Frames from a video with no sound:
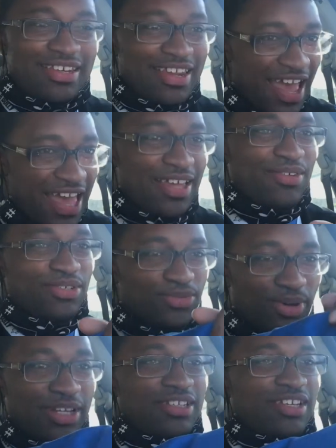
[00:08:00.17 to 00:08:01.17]
that is
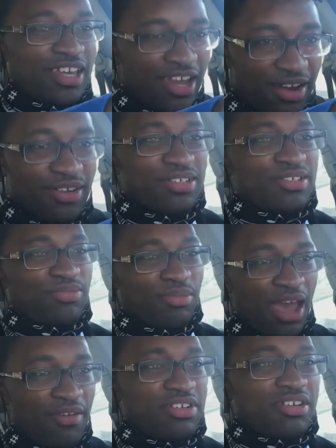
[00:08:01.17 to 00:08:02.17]
what the characters from
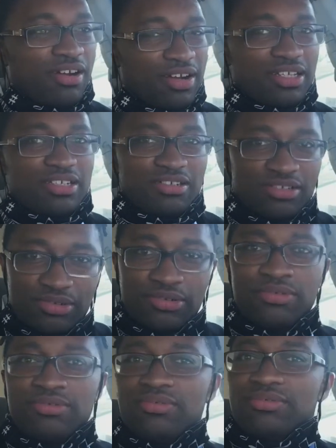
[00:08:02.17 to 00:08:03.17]
Avatar can do.
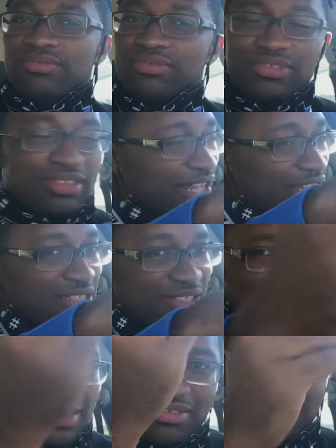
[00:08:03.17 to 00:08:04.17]
They
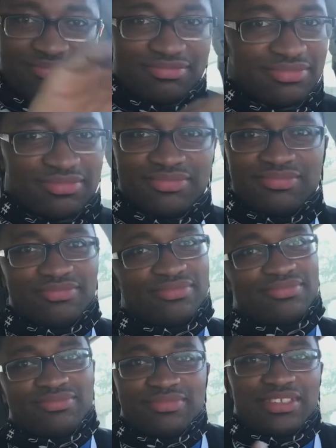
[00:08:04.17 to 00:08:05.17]
just
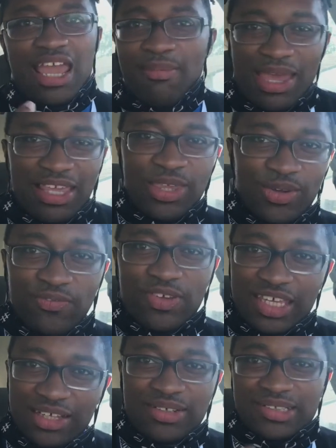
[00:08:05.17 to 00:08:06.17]
they make you
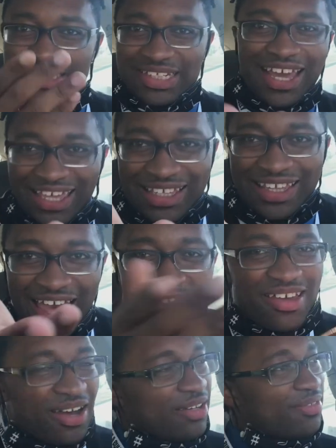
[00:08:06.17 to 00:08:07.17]
feel like how
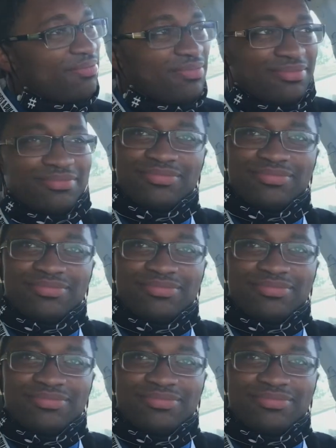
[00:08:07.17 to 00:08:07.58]
y'all. Mm.